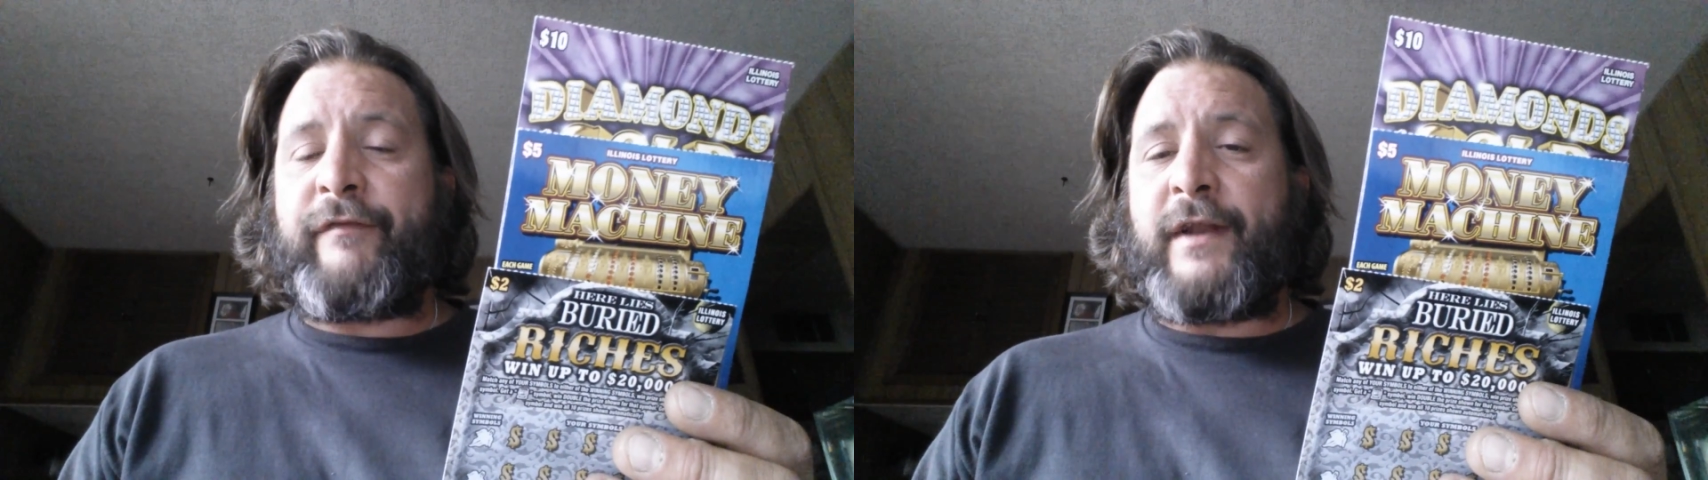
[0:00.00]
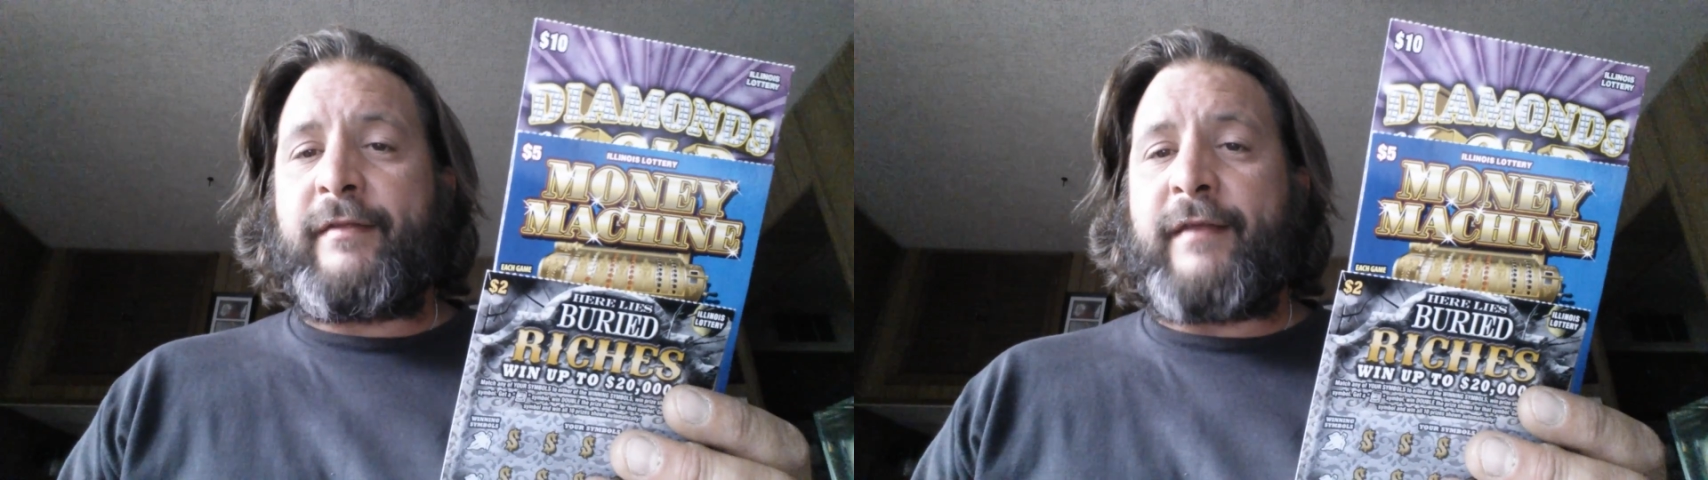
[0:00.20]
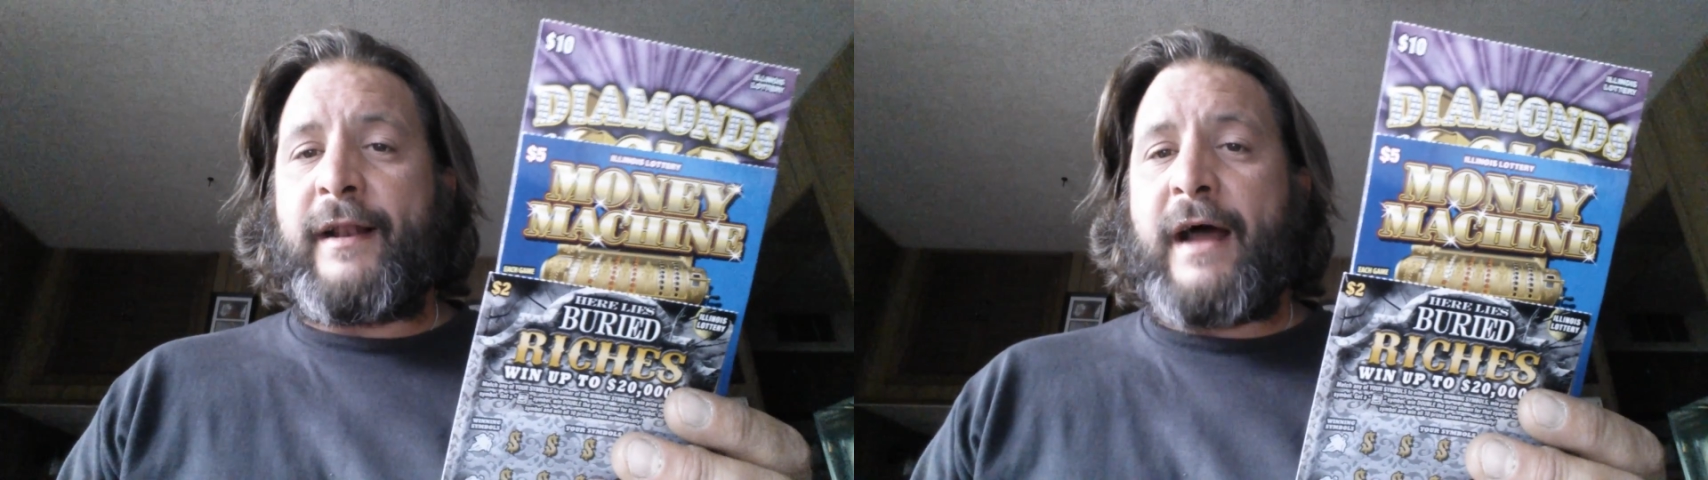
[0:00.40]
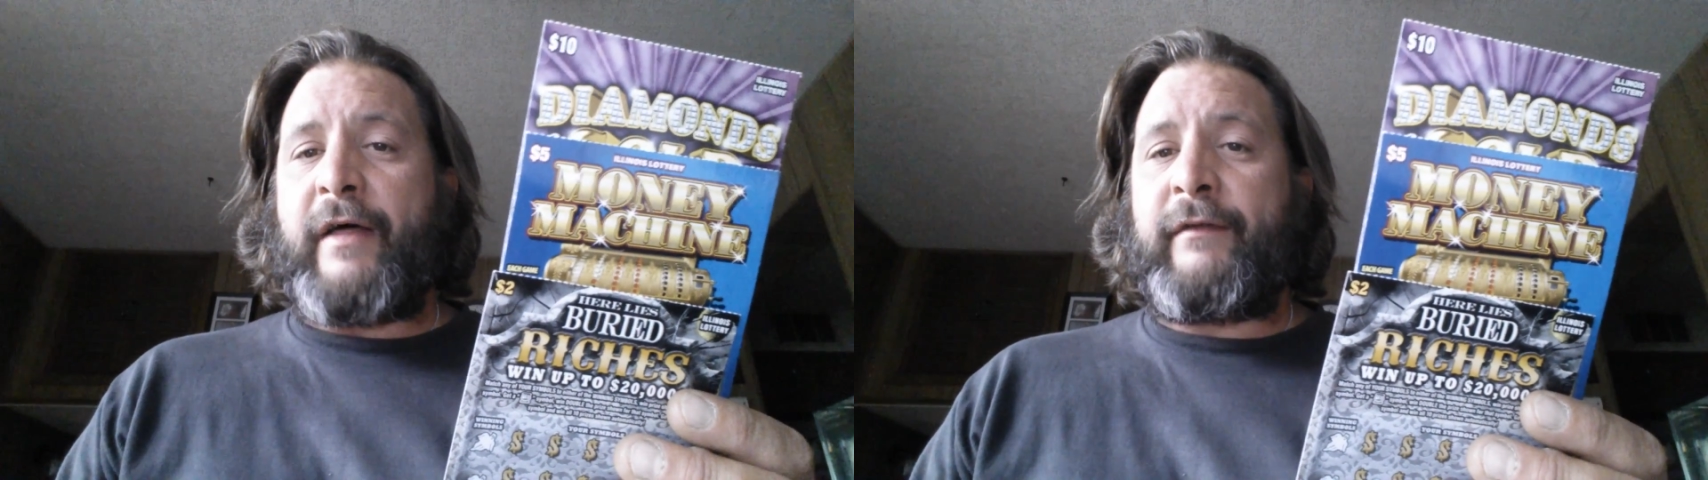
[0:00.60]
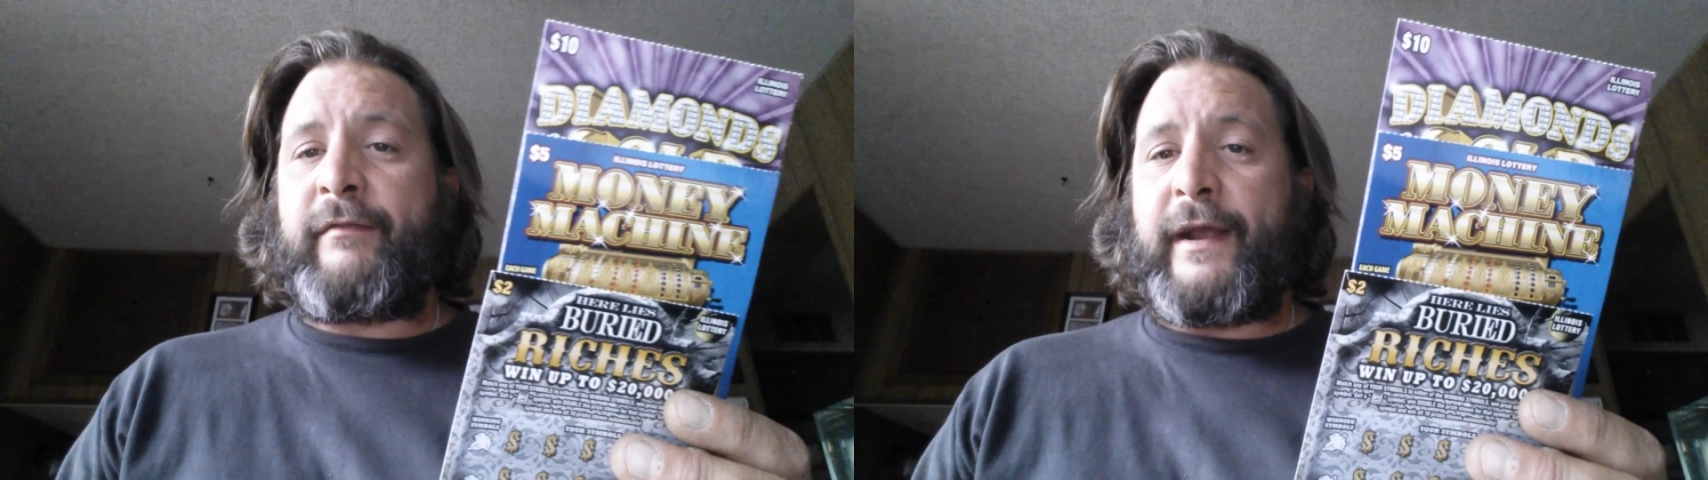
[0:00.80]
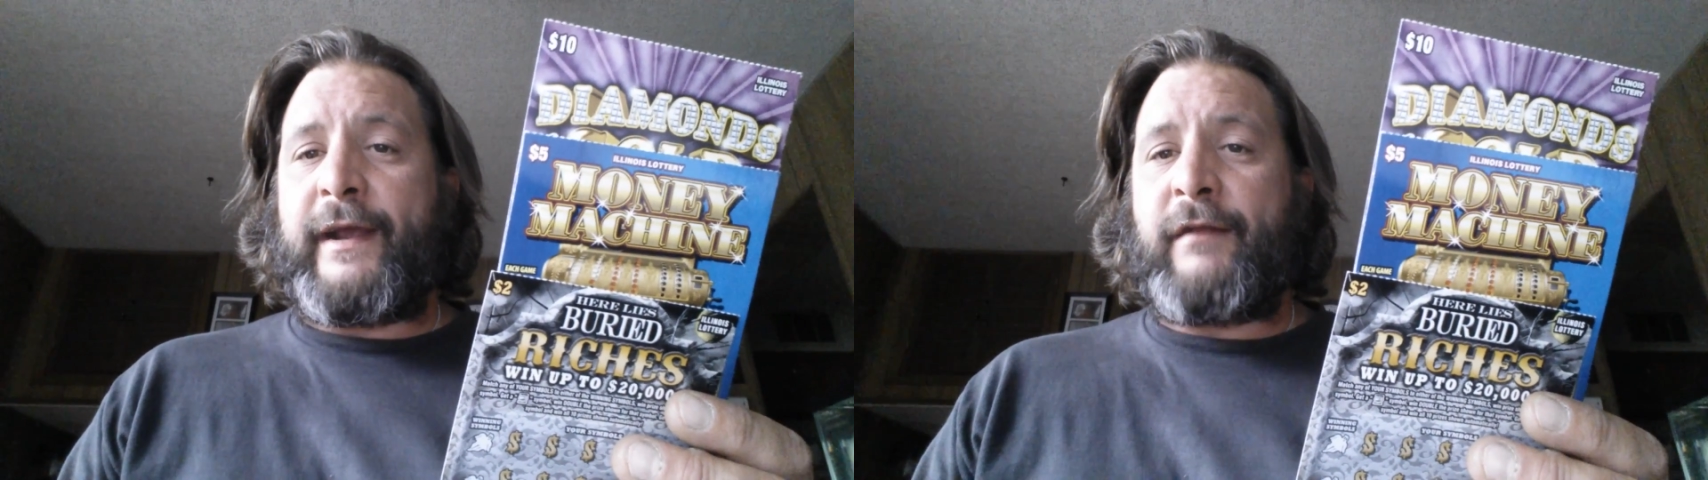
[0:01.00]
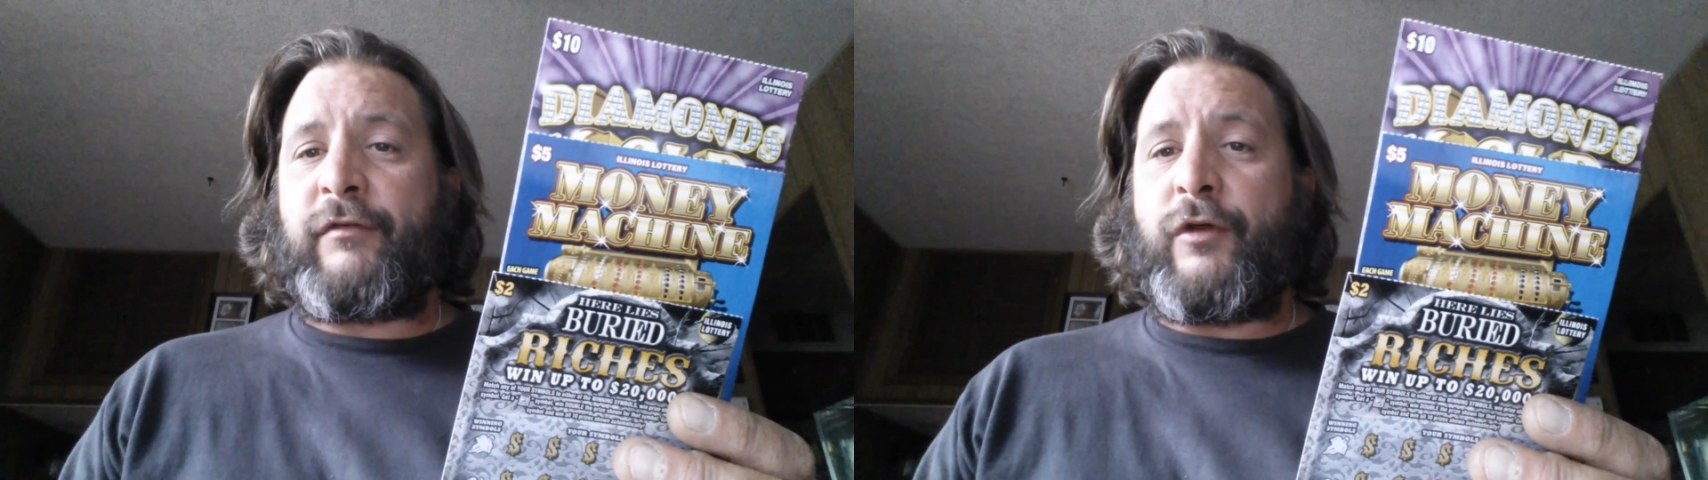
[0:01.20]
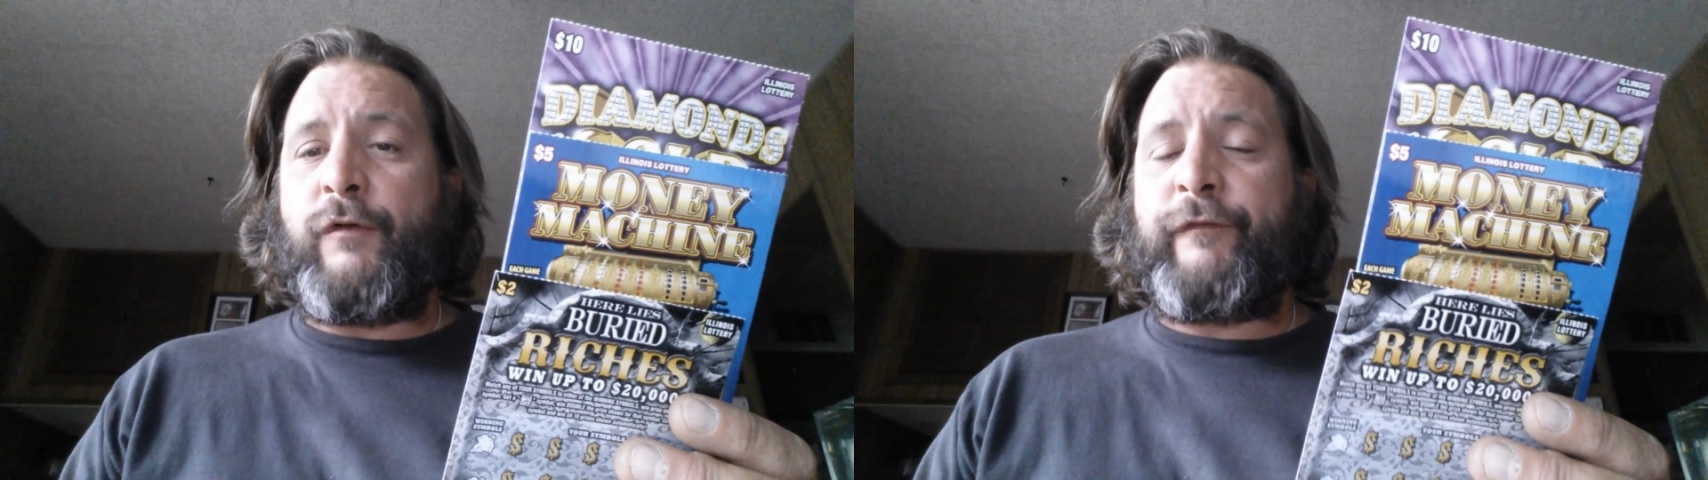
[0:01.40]
and the ten dollar
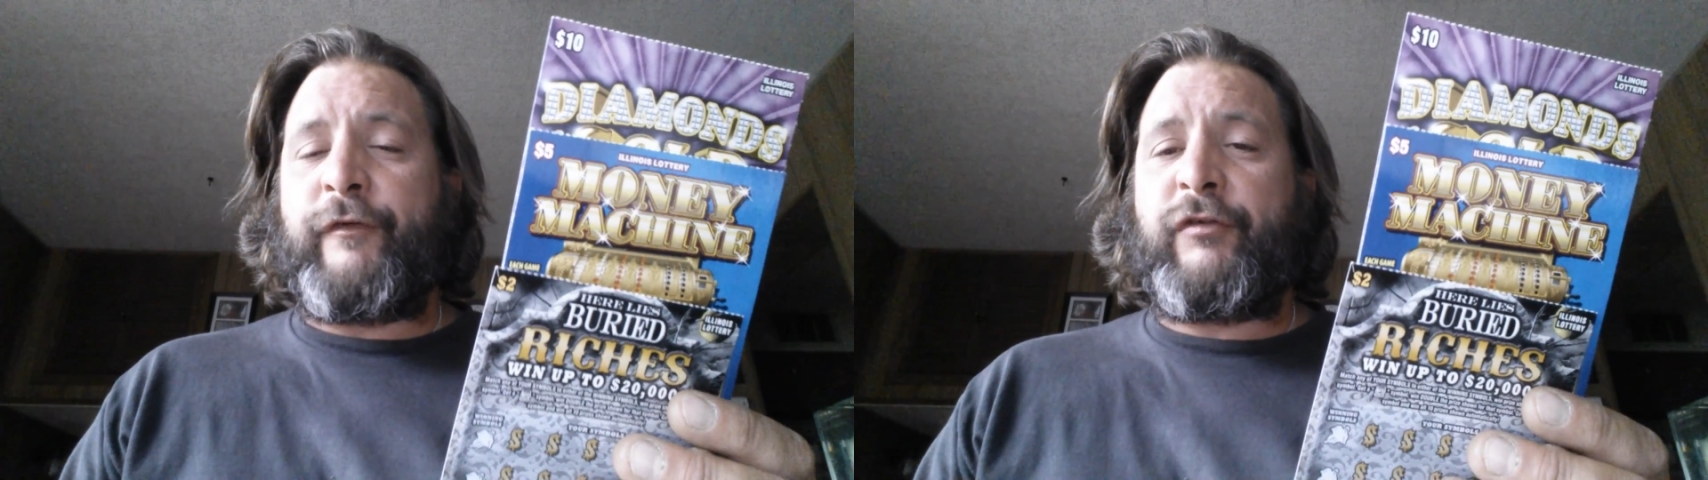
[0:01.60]
tickets new for